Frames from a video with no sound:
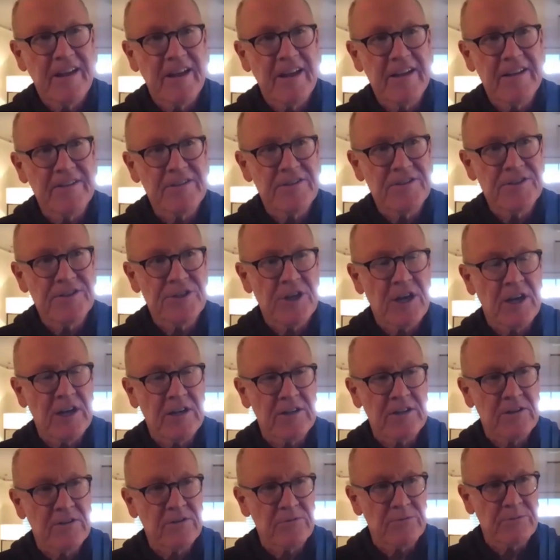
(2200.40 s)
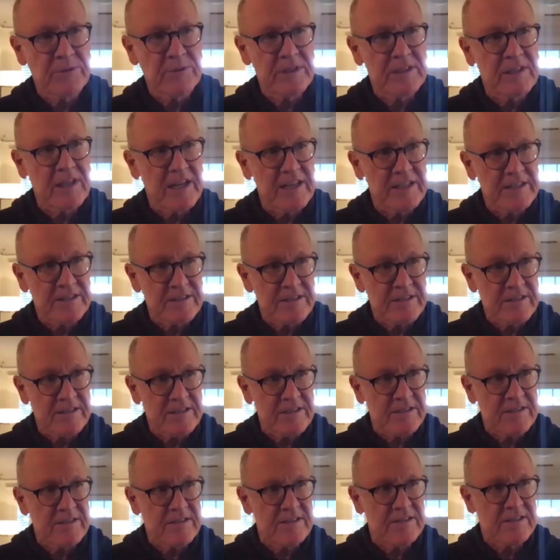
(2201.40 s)
and Chang'e
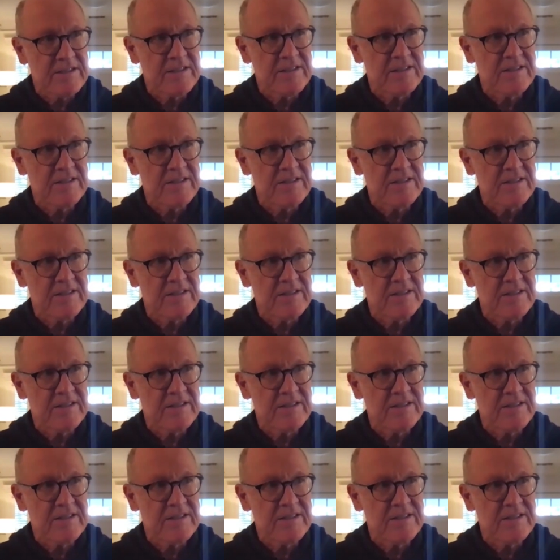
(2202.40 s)
realizes